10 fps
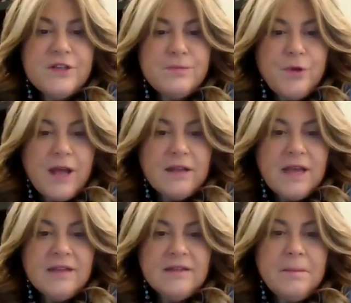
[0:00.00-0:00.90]
brand
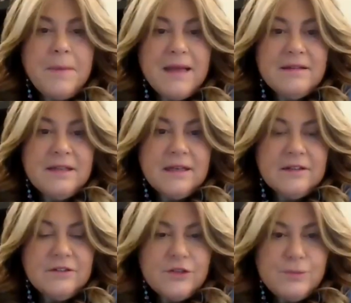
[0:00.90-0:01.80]
and embedding
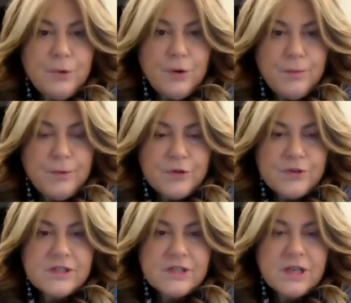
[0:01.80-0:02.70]
in this
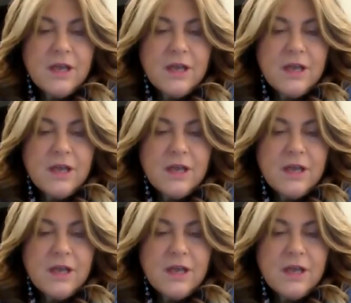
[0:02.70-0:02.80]
purpose